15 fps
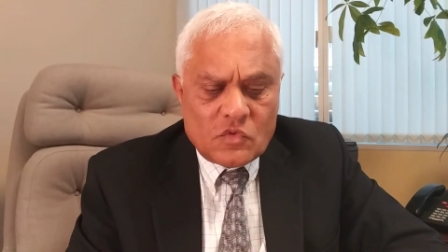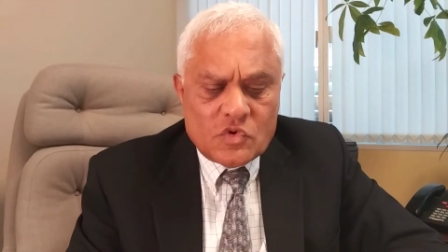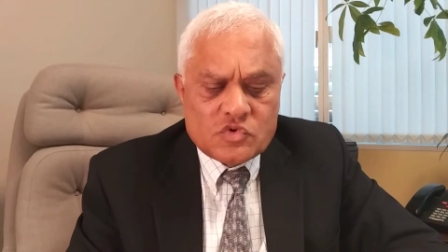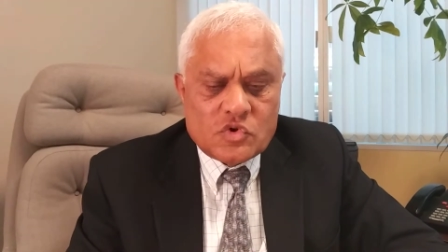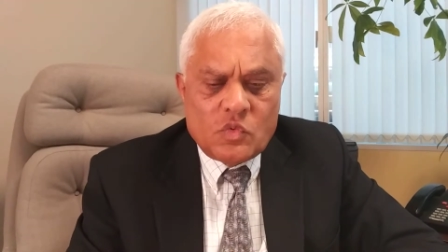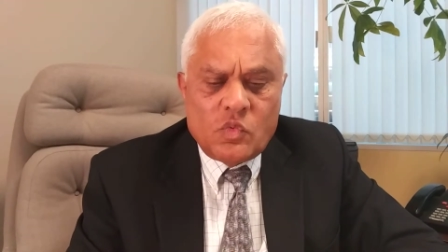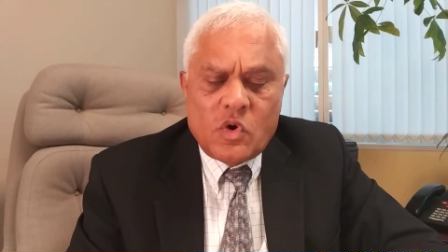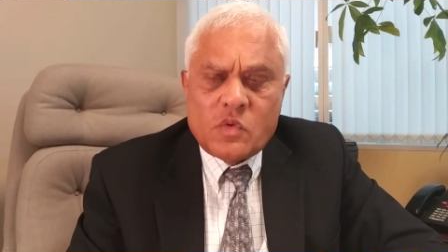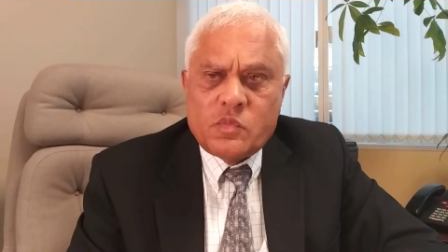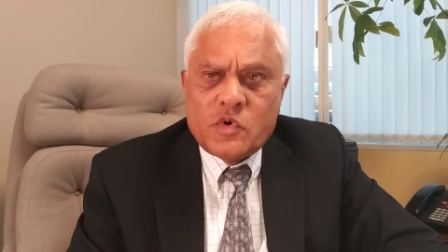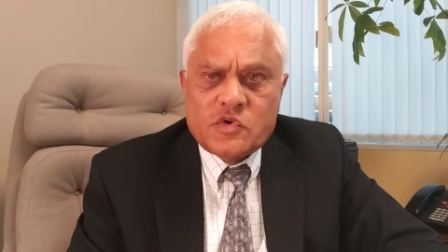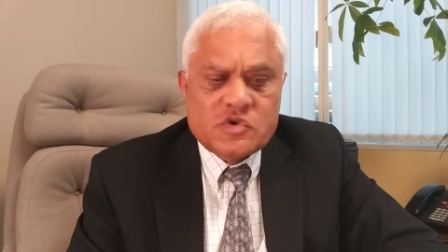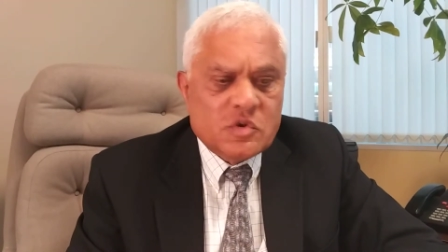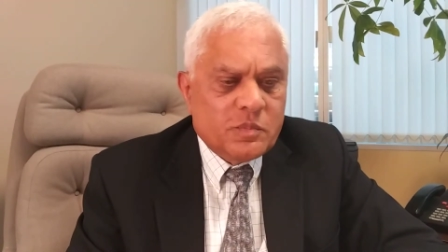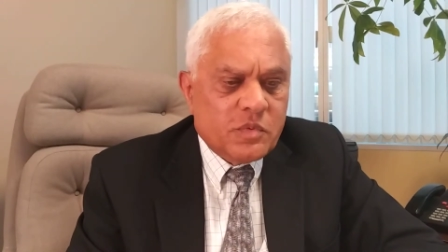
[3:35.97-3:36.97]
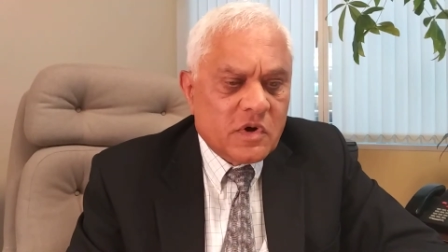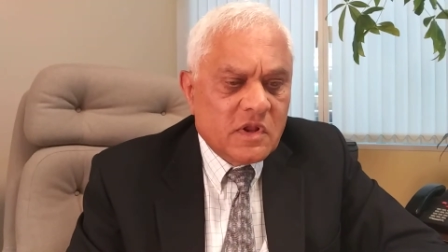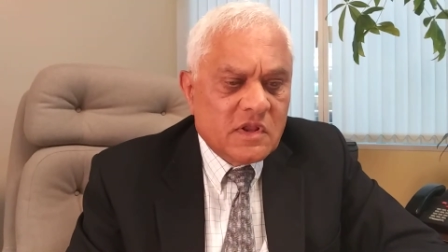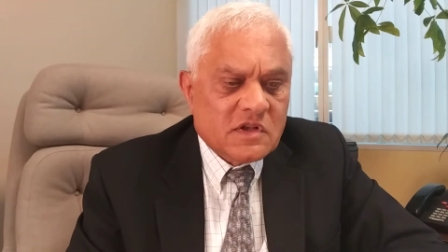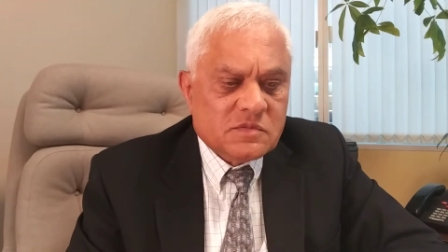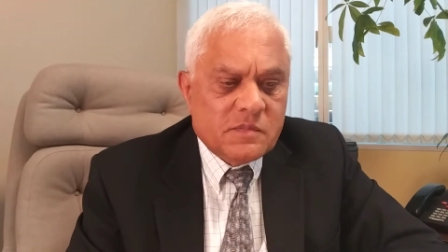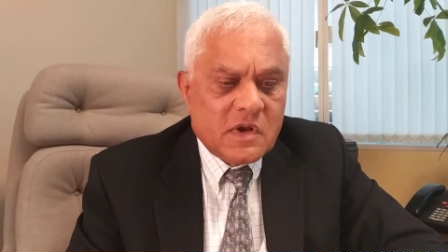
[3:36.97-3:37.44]
So, what would you put in
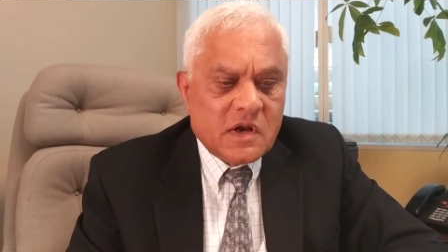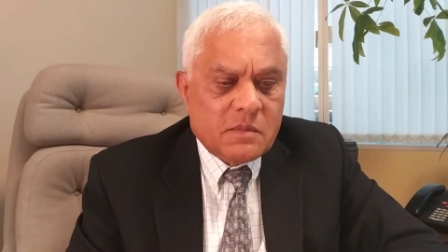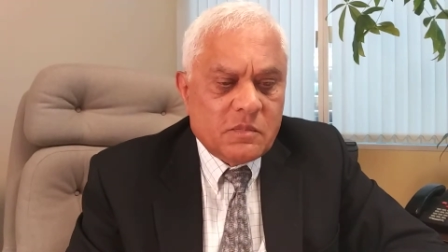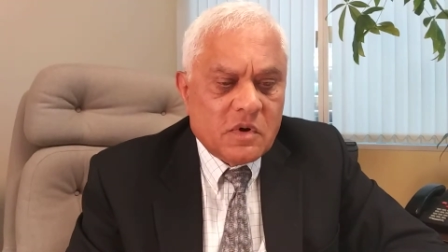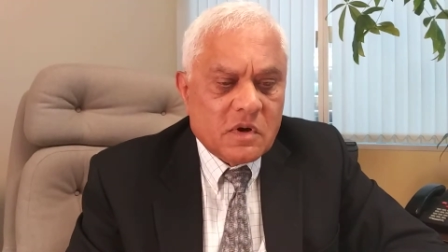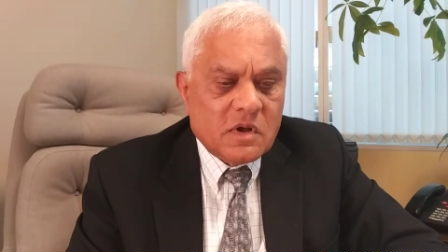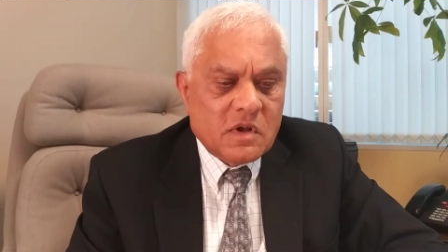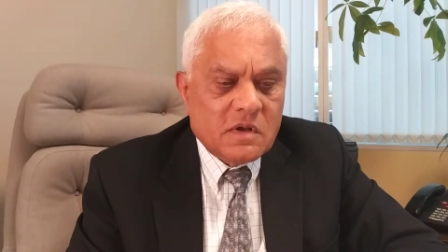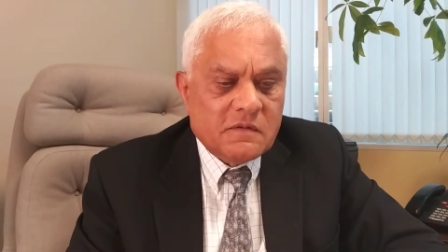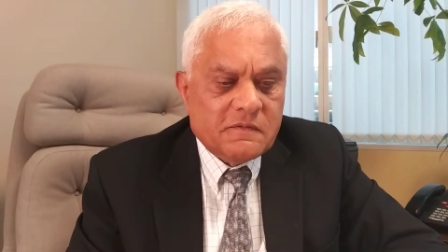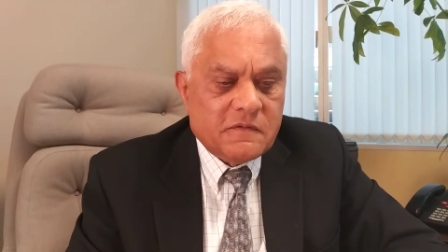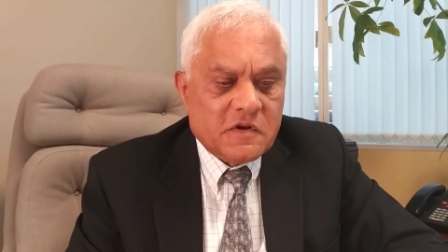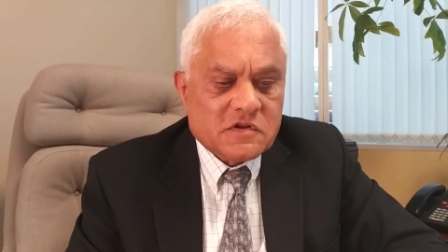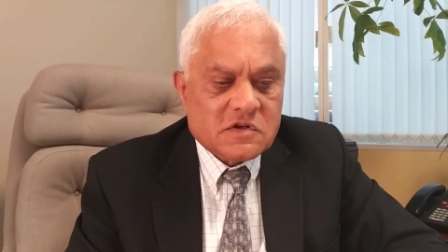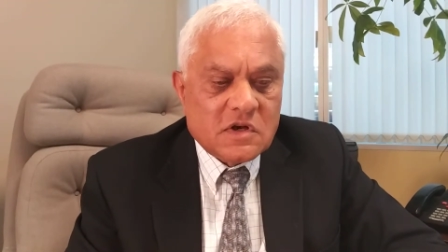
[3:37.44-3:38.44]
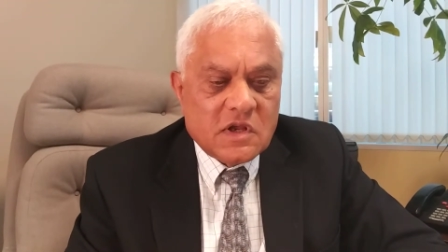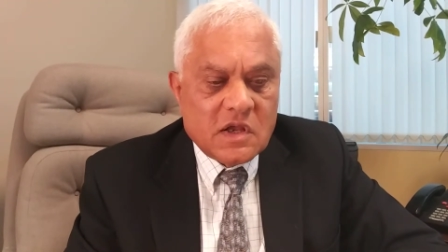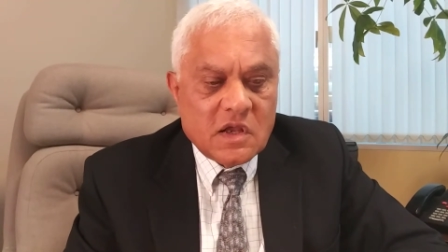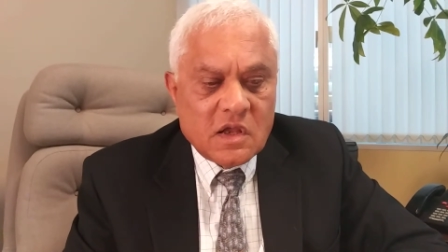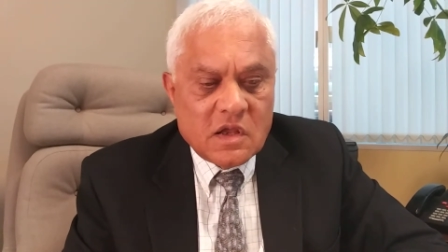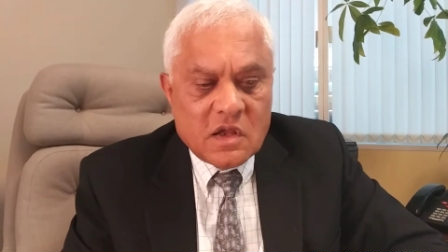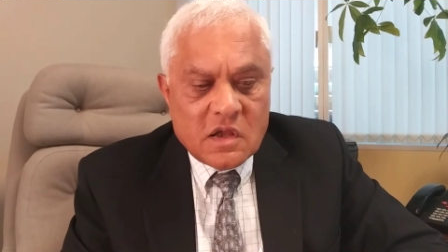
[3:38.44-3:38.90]
this minute book?
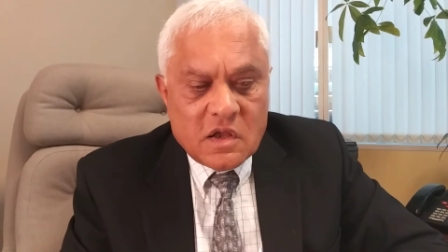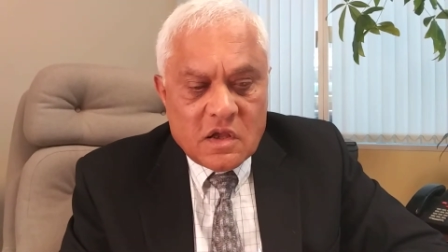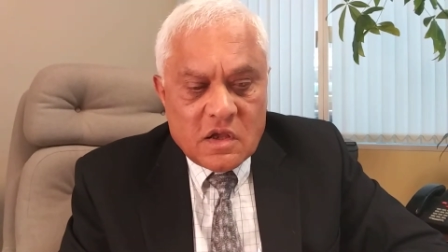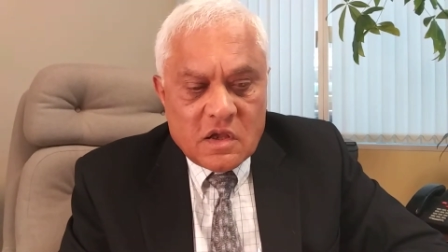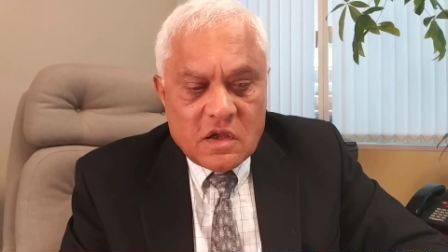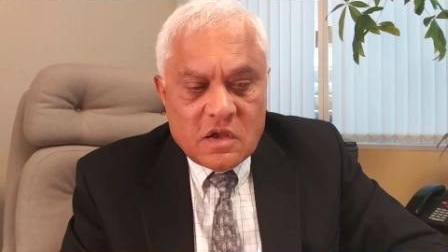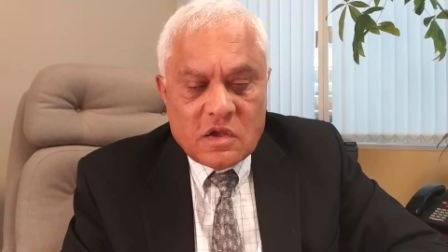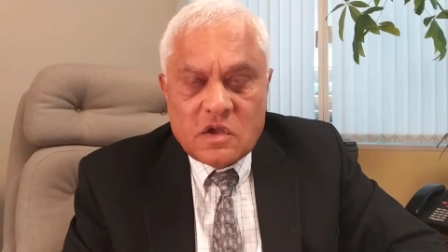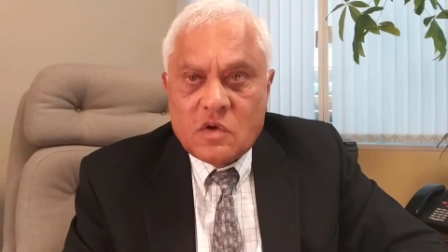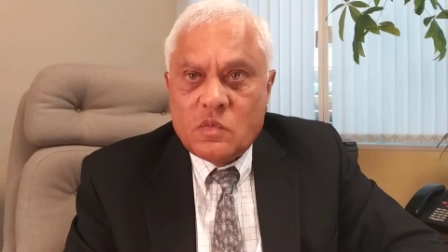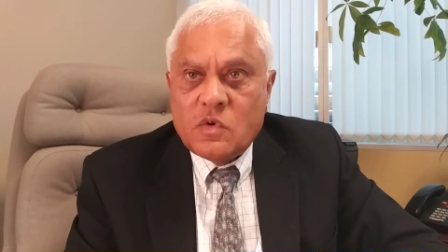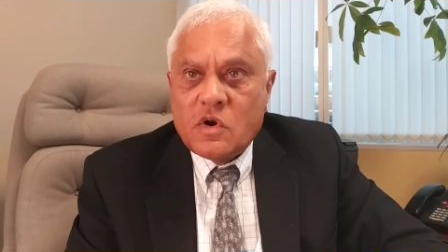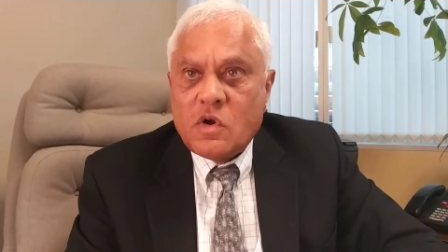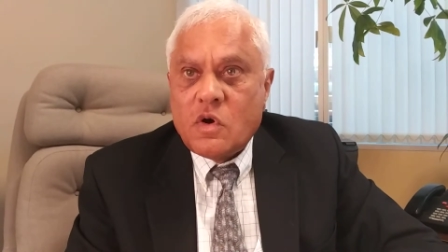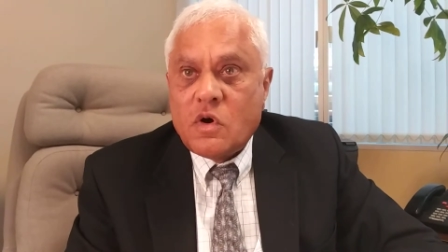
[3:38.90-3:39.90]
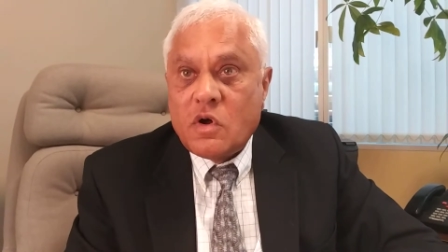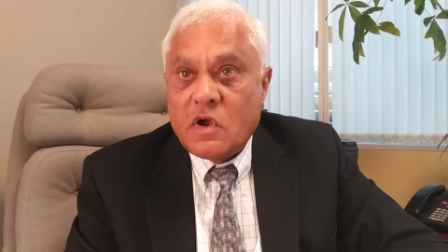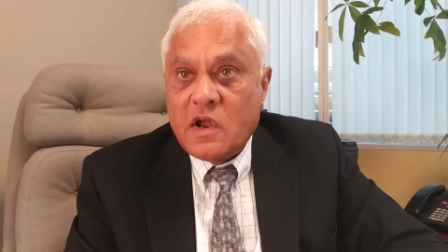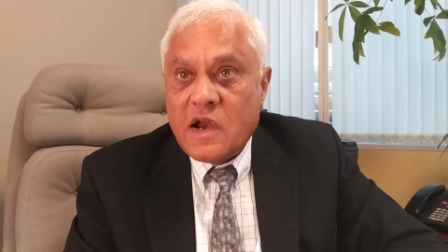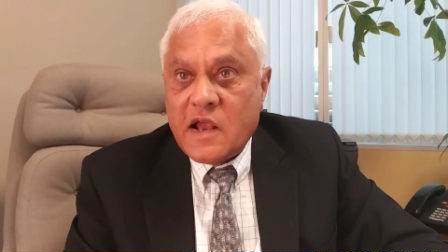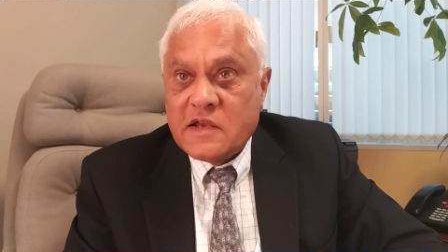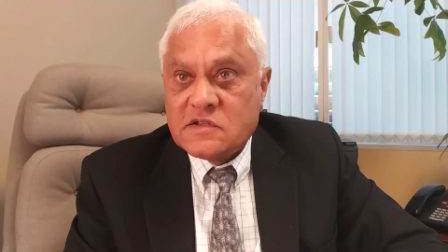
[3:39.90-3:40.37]
Firstly, you would
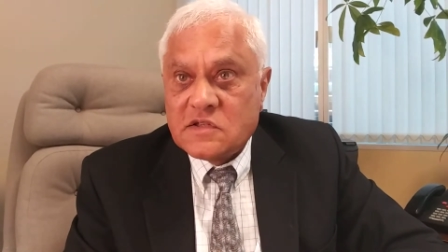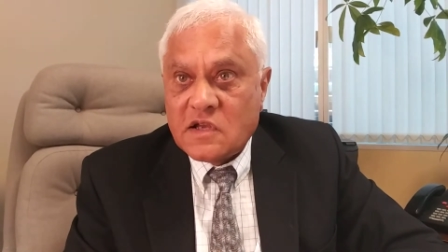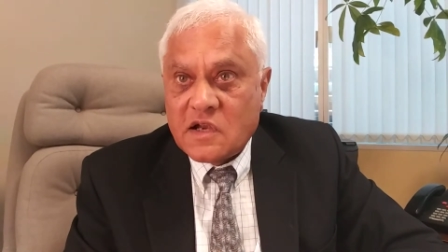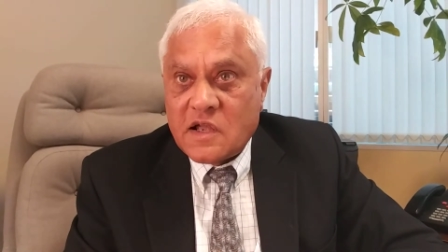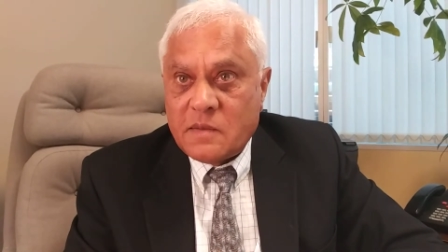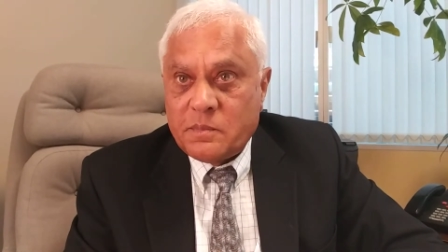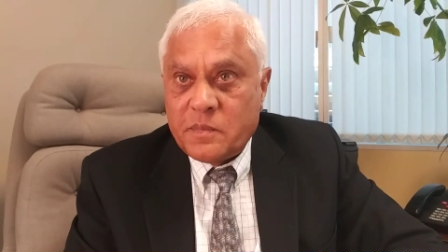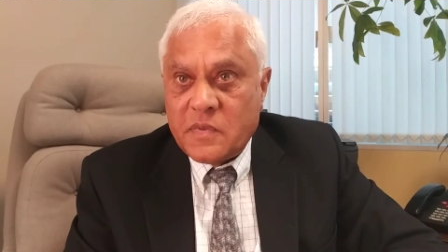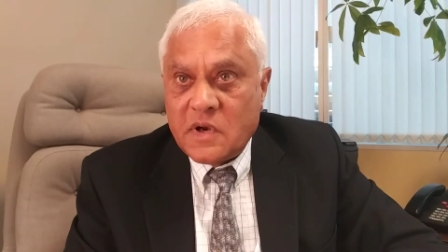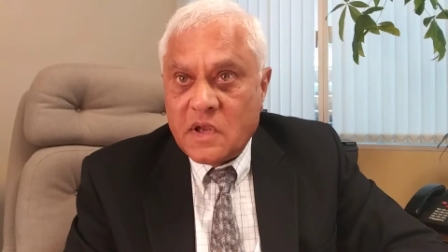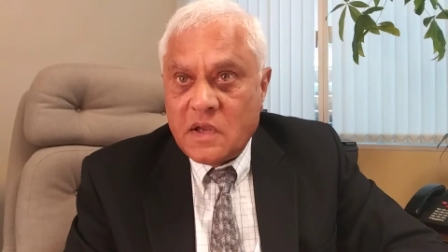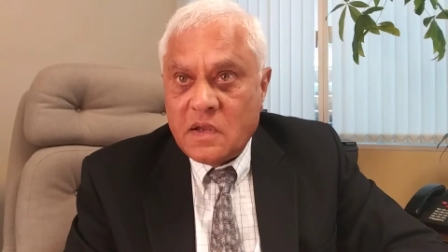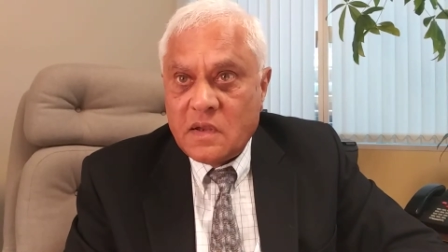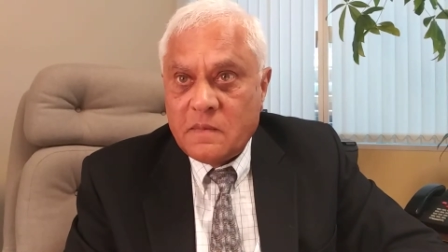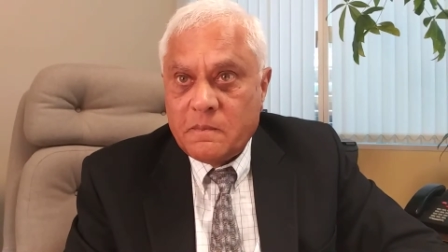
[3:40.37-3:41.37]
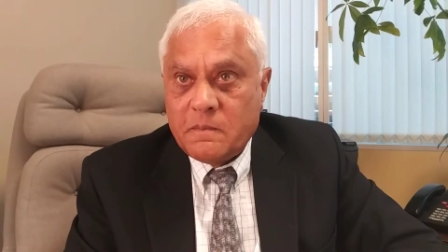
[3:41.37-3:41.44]
organize the company,